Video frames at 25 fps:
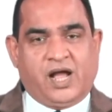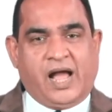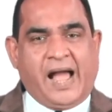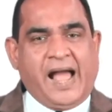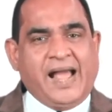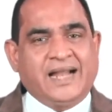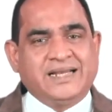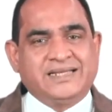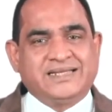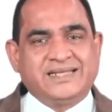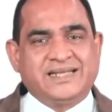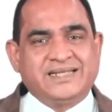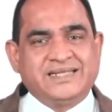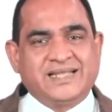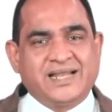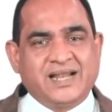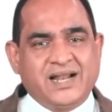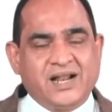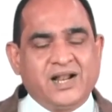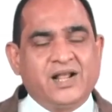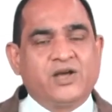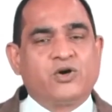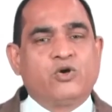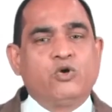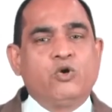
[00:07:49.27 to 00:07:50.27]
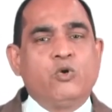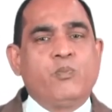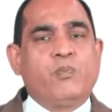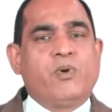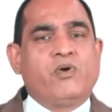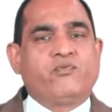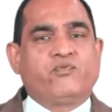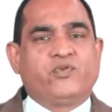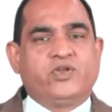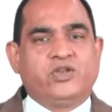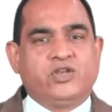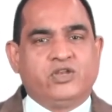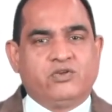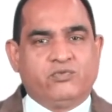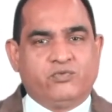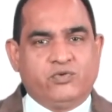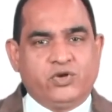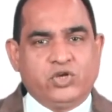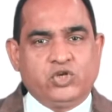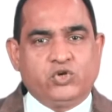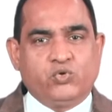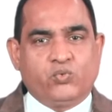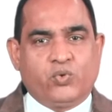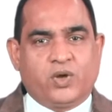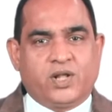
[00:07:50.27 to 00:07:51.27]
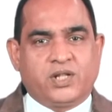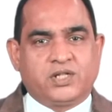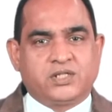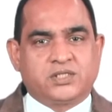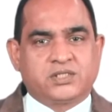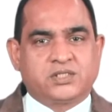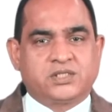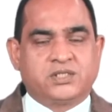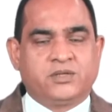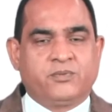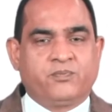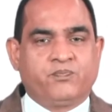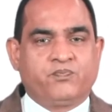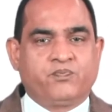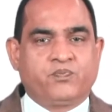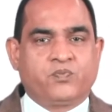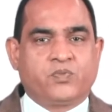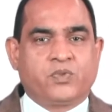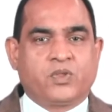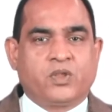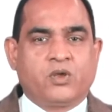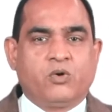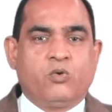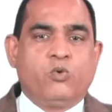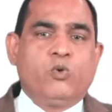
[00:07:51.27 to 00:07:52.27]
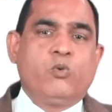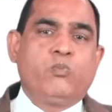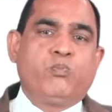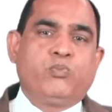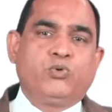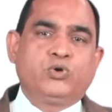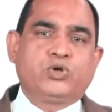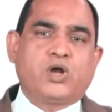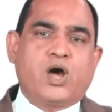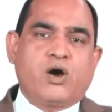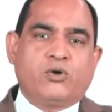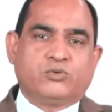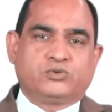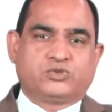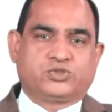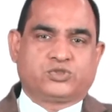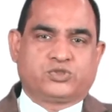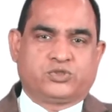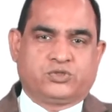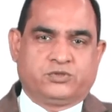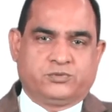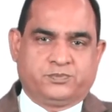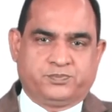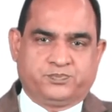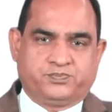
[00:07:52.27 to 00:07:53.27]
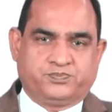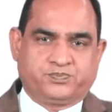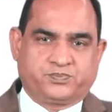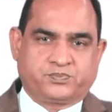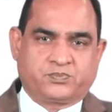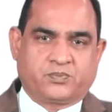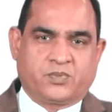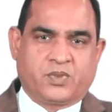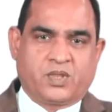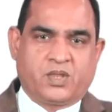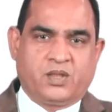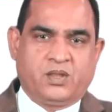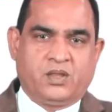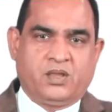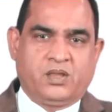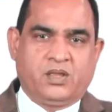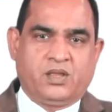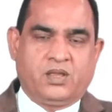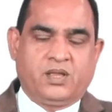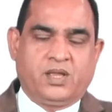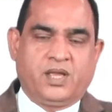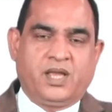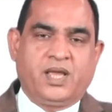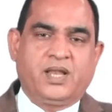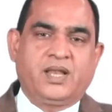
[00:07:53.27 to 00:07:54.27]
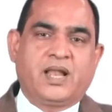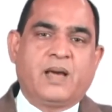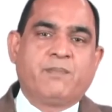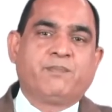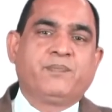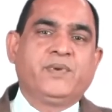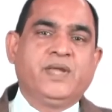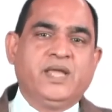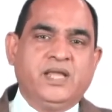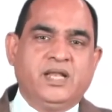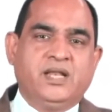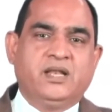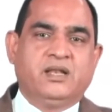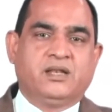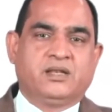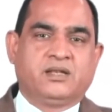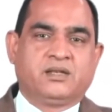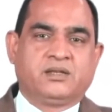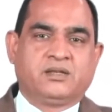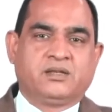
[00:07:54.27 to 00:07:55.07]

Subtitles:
and there are a group of individuals who put out an appeal,